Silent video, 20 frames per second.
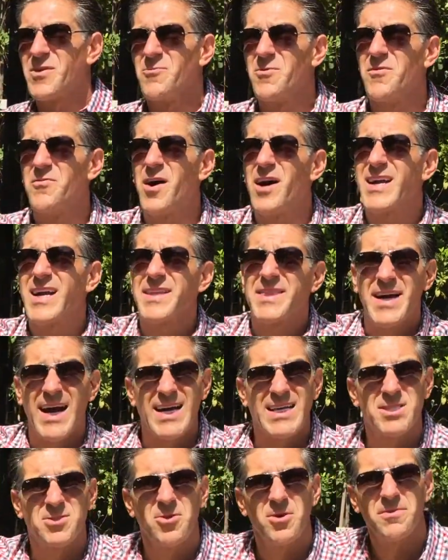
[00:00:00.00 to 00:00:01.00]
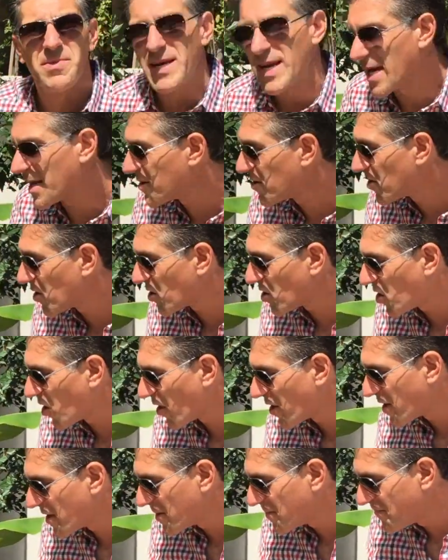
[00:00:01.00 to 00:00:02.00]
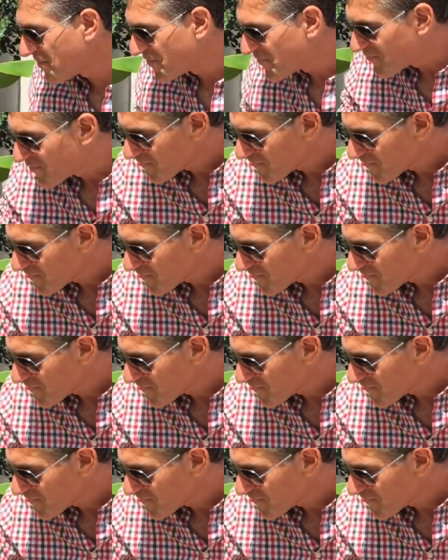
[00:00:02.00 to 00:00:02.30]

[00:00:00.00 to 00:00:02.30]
we've already got the ice cream banana in our garden.